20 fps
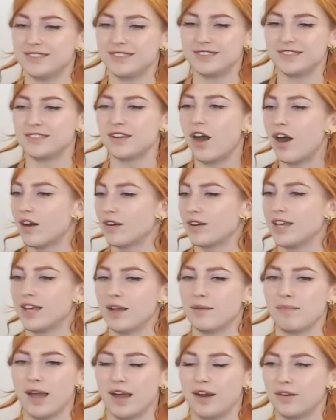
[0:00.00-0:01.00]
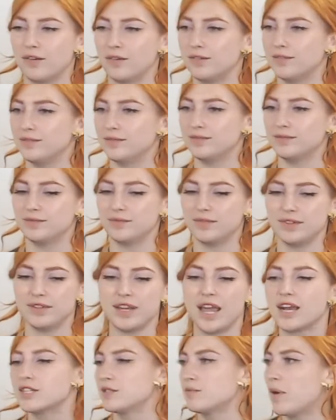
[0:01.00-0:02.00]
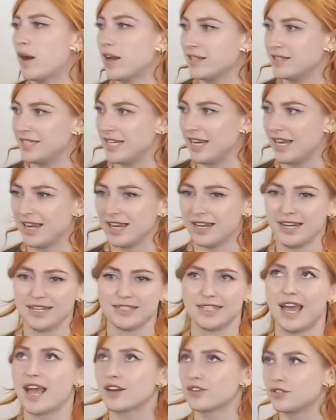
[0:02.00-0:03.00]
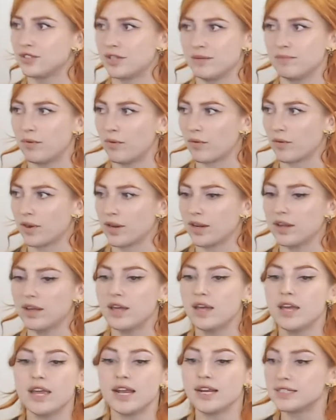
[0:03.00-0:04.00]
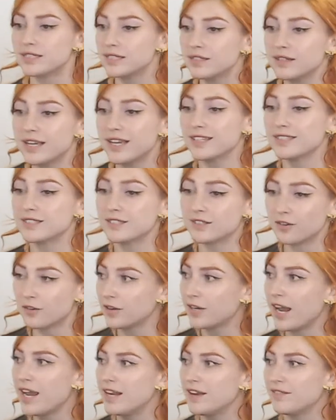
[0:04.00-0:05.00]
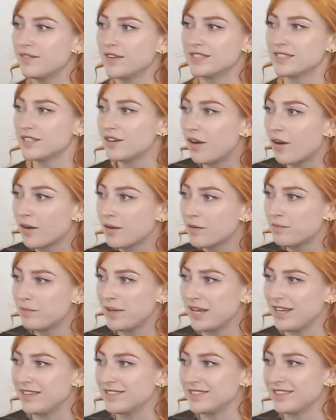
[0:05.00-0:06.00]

talking about XYZ and it's actually boring. It's creative. It's an art piece.